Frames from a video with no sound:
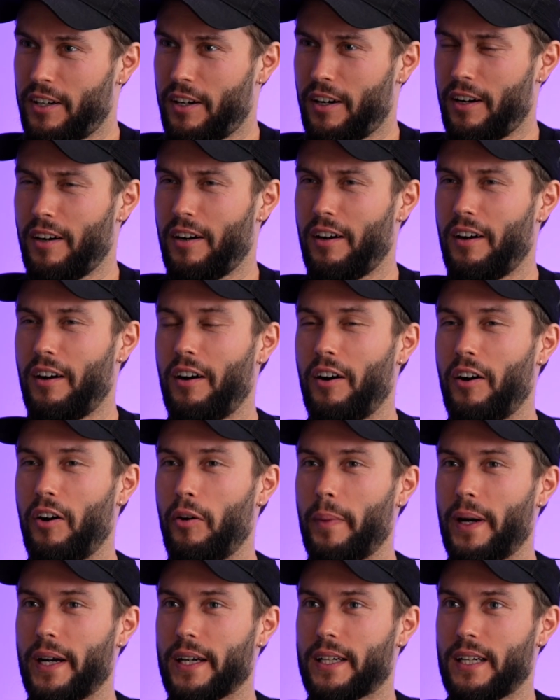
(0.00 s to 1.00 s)
Oh
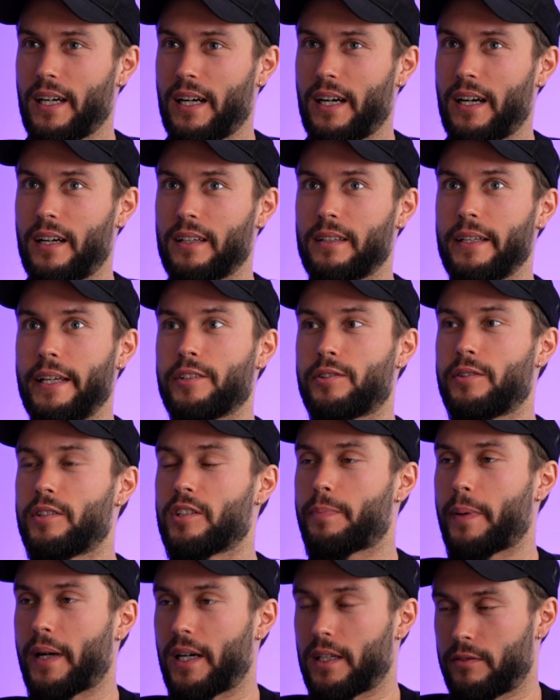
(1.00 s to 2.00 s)
my God! Into the
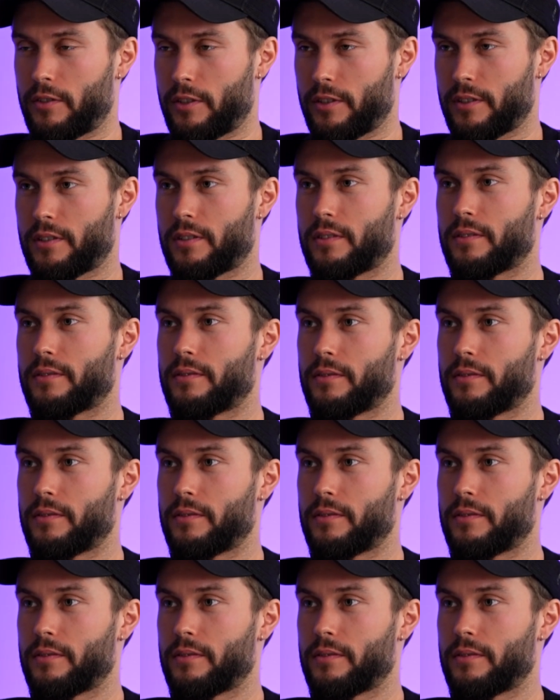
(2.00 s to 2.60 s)
Spider Verse.